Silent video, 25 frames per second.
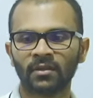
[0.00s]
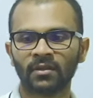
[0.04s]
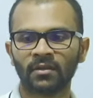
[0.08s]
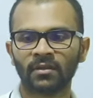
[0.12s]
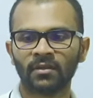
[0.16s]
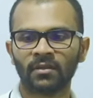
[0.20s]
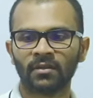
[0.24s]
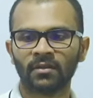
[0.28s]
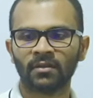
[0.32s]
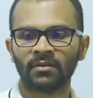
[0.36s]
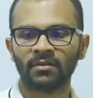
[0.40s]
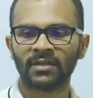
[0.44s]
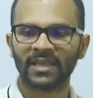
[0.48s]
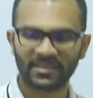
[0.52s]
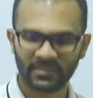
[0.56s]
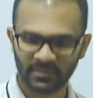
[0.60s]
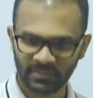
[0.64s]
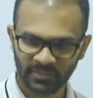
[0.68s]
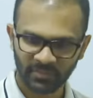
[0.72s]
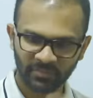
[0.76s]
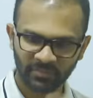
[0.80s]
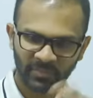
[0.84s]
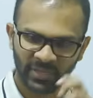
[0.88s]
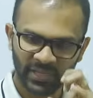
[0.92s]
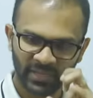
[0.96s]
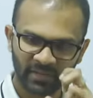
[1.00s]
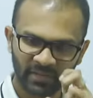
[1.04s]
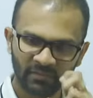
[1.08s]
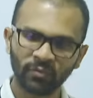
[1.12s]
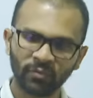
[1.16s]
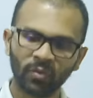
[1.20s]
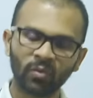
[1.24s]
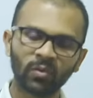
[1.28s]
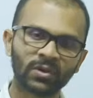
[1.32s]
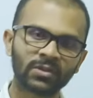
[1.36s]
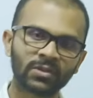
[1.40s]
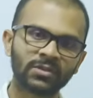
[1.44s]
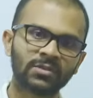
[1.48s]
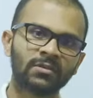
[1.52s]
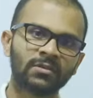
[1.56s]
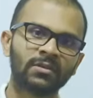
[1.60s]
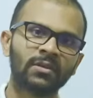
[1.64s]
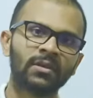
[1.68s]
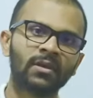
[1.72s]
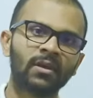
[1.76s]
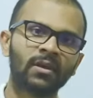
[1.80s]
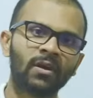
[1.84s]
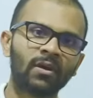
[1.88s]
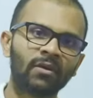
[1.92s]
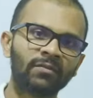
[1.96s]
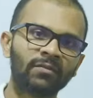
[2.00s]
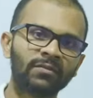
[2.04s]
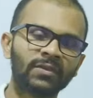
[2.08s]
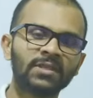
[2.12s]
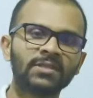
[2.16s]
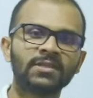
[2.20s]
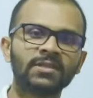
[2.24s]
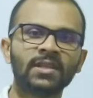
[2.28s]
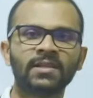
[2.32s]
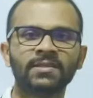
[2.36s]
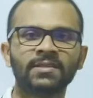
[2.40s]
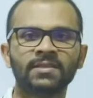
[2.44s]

That's the main focus of this lesson.